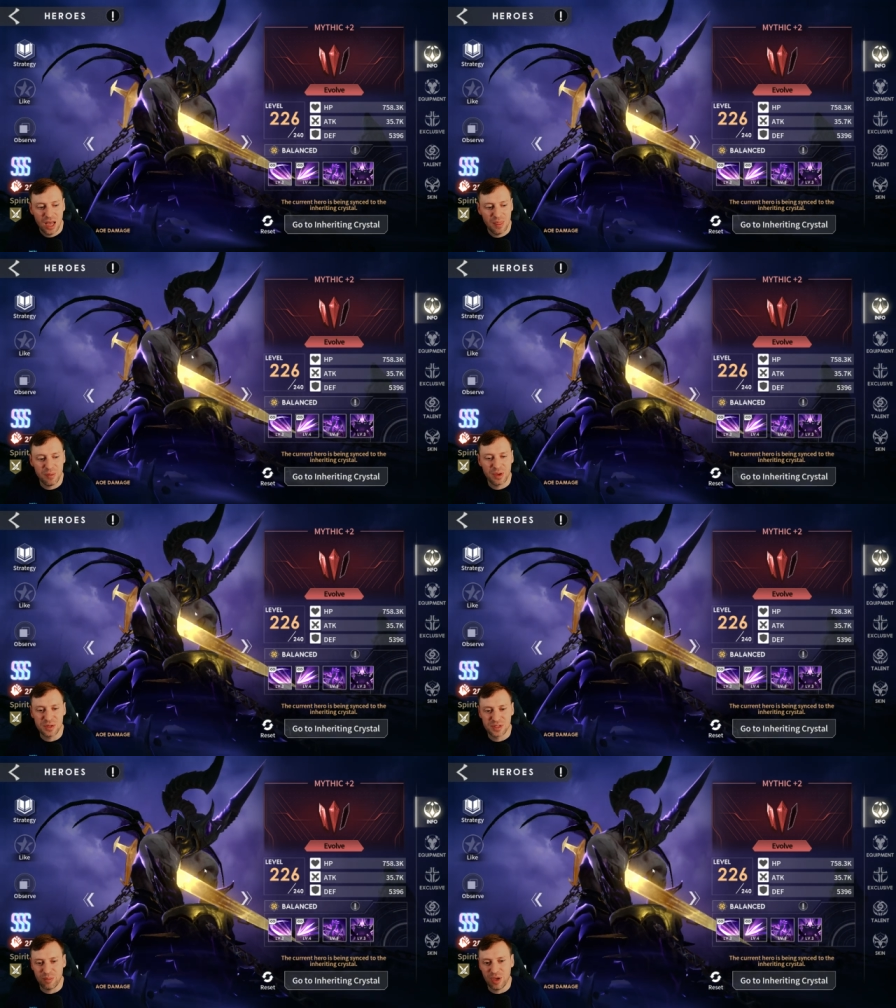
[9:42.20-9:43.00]
And then we
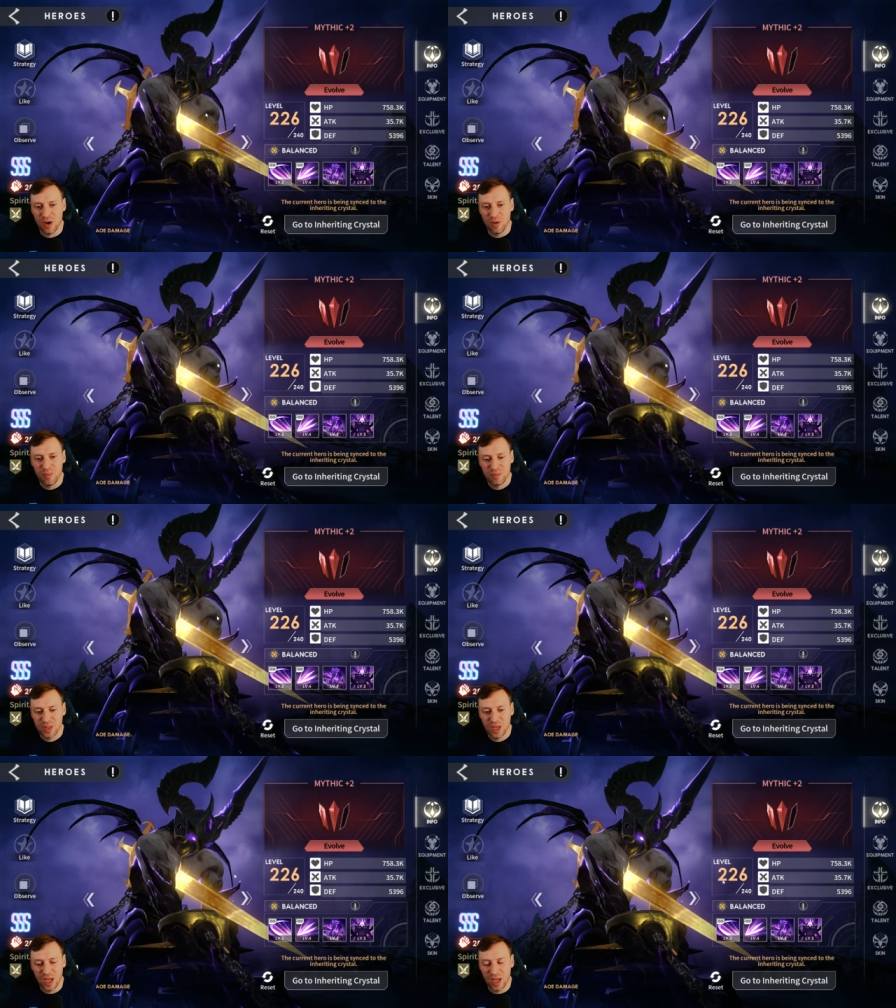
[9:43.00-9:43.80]
got Samuel,
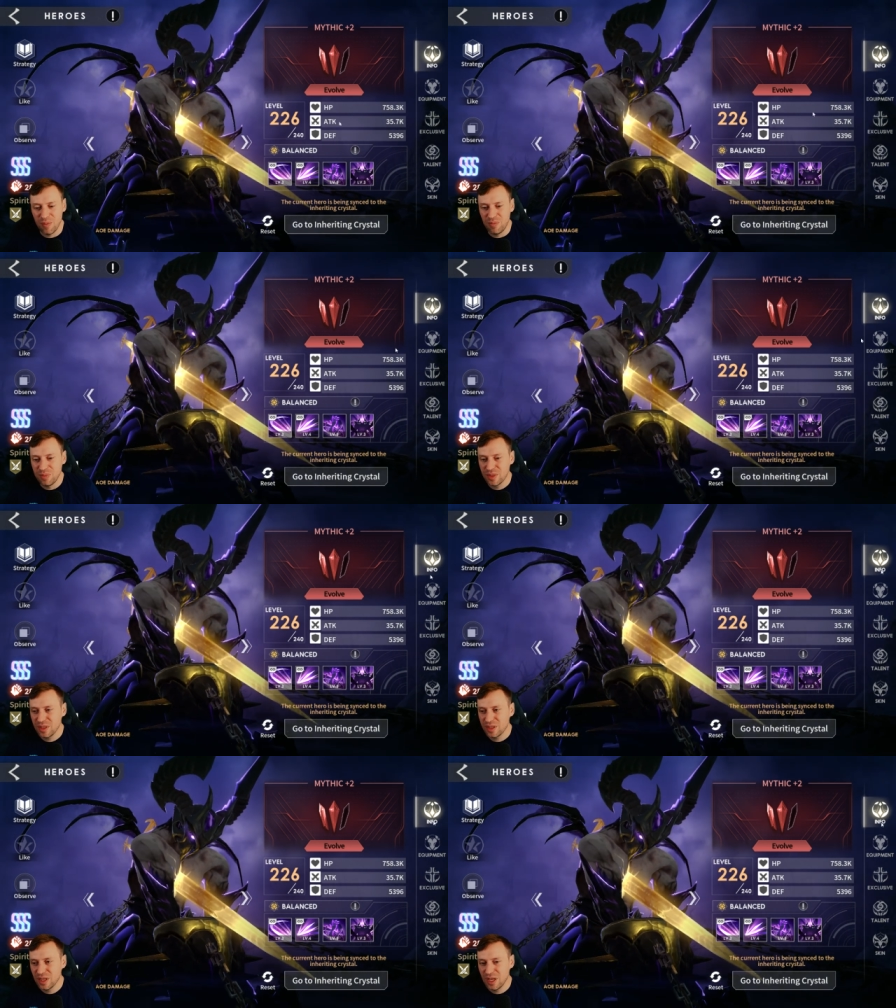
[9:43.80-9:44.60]
um,
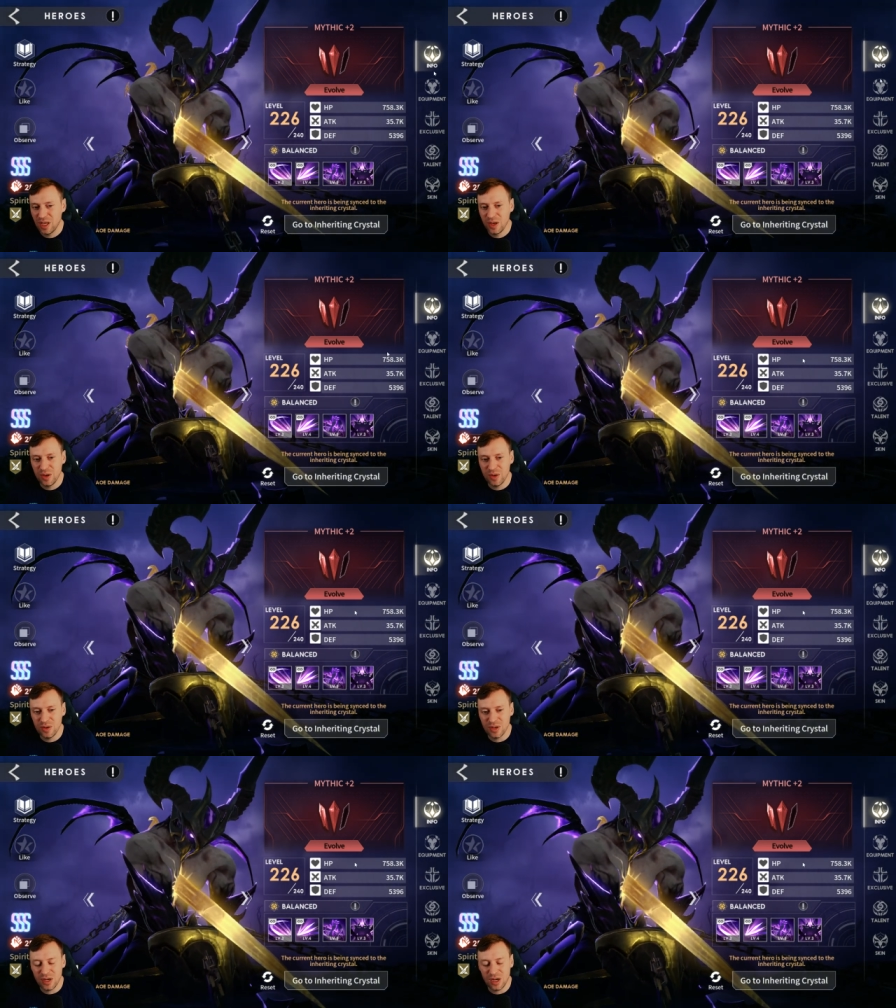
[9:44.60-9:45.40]

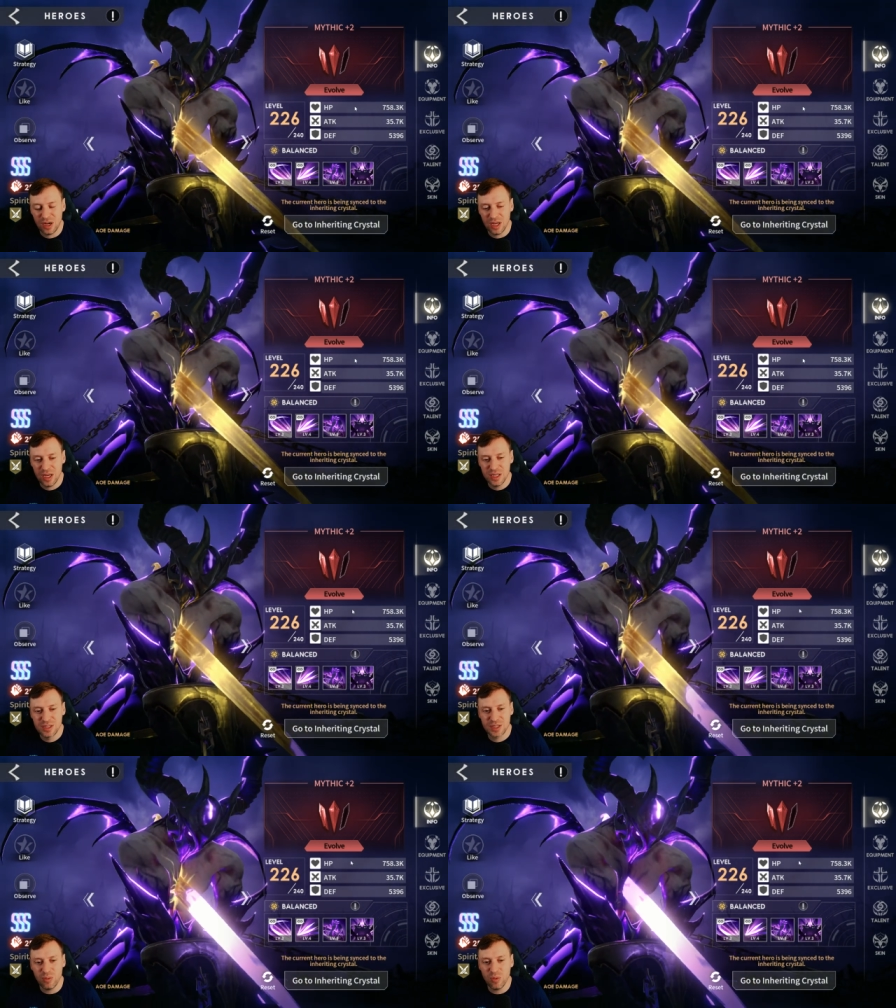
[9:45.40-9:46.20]
who,
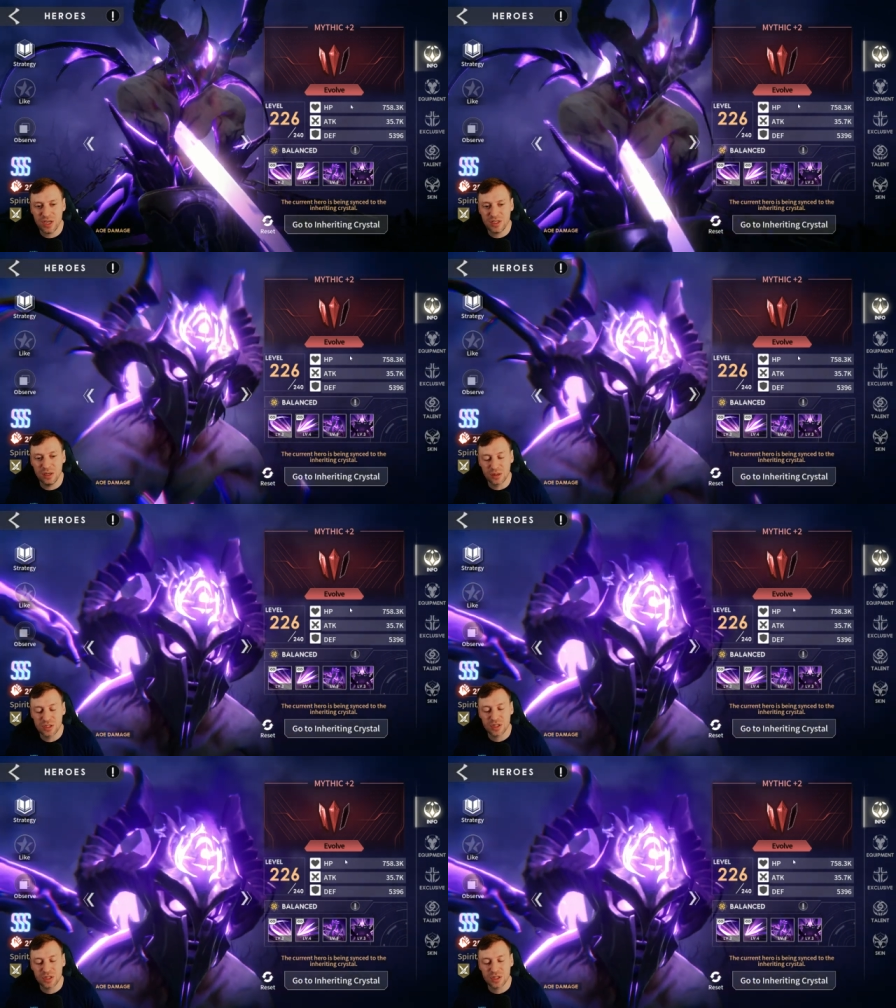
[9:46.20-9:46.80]
in some ways, he looks